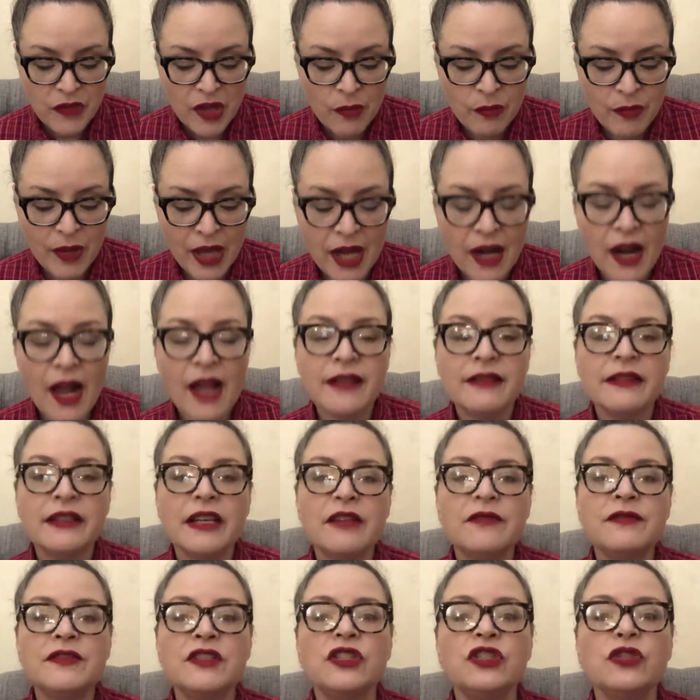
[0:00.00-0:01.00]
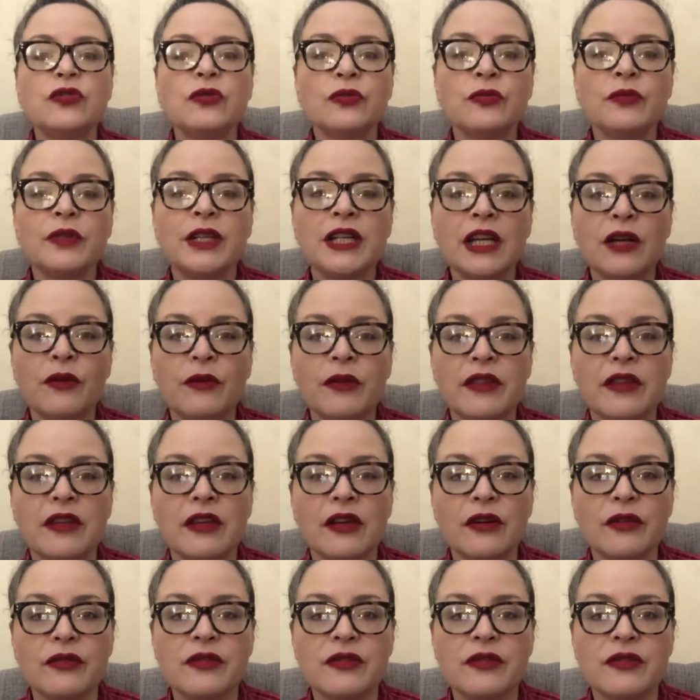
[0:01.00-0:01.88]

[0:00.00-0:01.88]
But I'd love to do a reading with you.